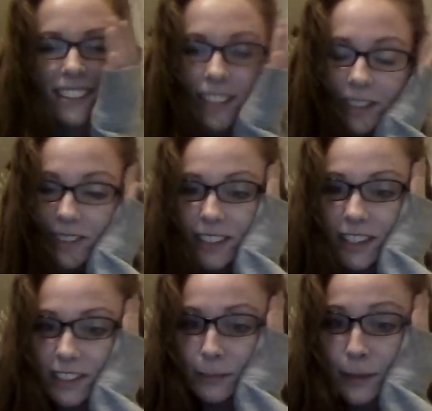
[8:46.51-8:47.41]
Oh my
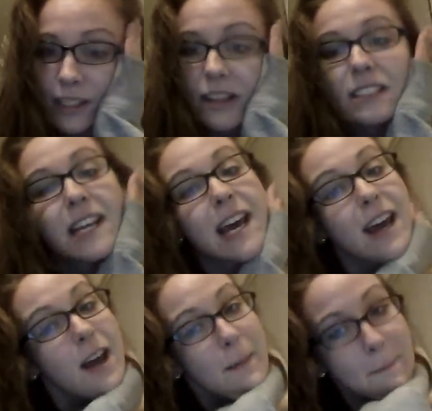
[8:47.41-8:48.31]
god, it's been a long day.
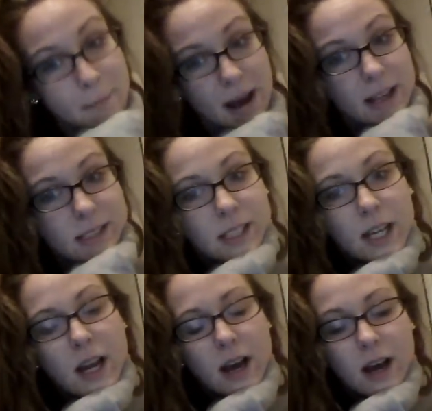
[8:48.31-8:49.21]
But,
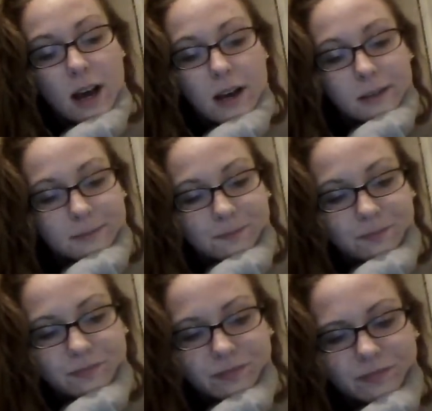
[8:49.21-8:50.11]
I want
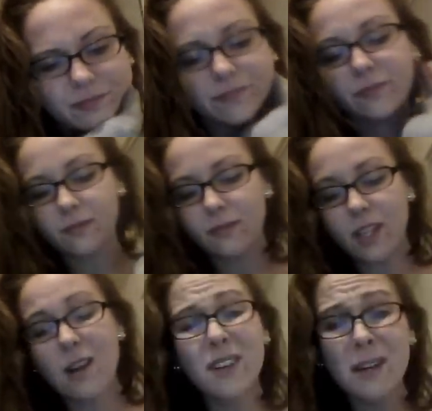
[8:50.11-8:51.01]

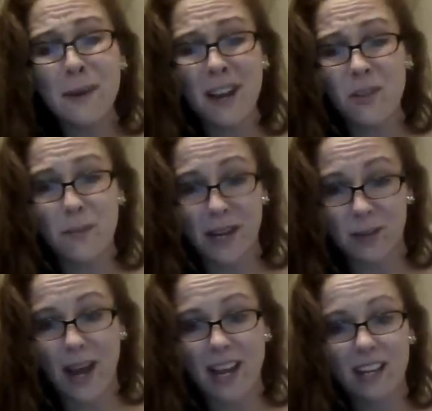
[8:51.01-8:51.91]
to get back on the
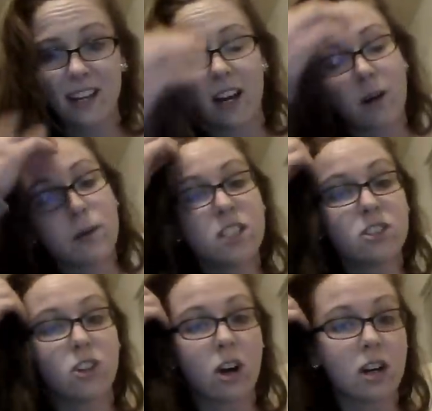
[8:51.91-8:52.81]
bandwagon, and I want to
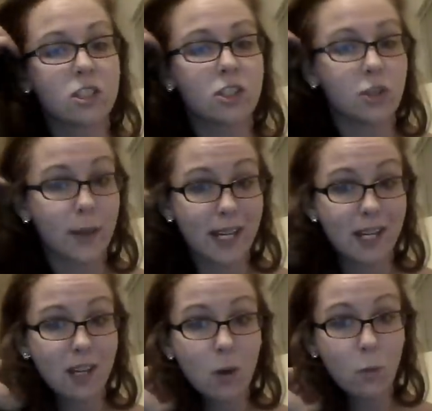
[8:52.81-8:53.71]
start
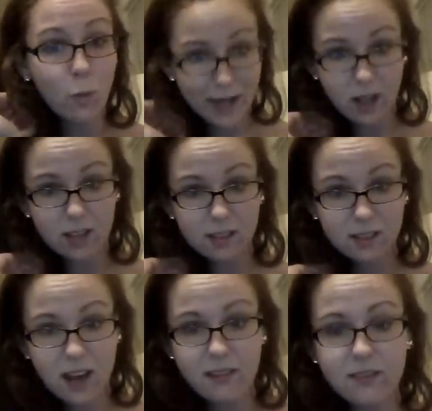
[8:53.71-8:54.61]
doing weight loss stuff.